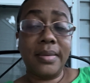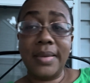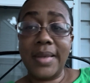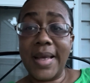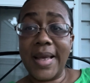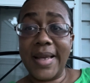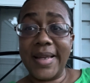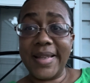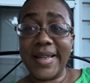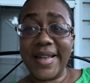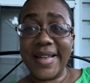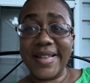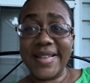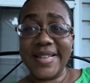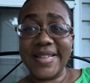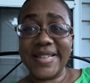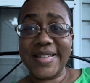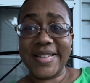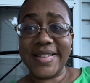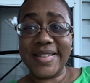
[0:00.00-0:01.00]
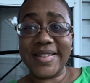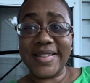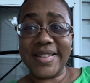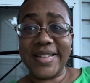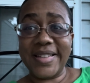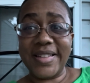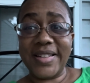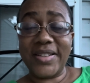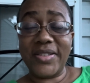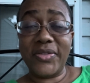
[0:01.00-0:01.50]
Hi guys, it's
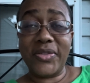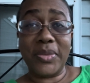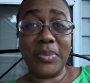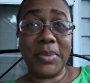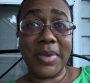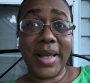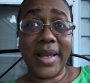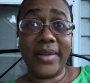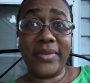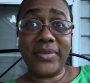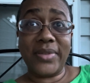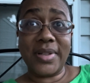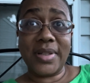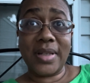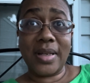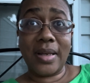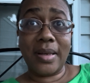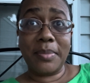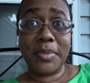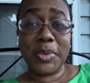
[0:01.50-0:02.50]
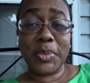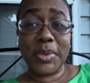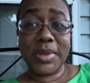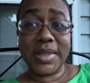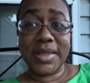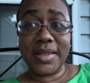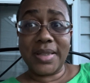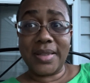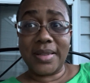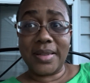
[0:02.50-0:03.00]
Cyndi from Life and Times
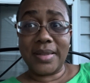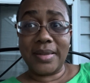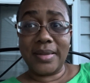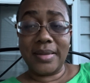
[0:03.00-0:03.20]
with Cyndi.